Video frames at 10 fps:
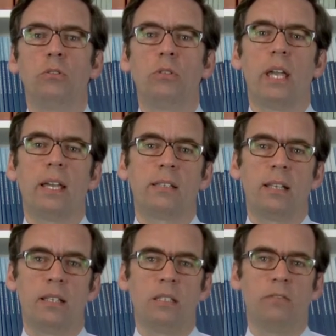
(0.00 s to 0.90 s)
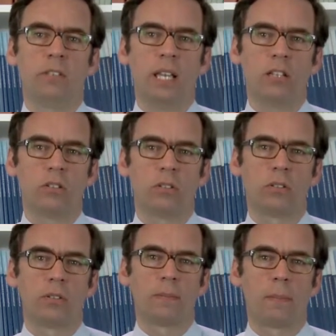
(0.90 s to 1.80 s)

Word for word: took extensive sanctions.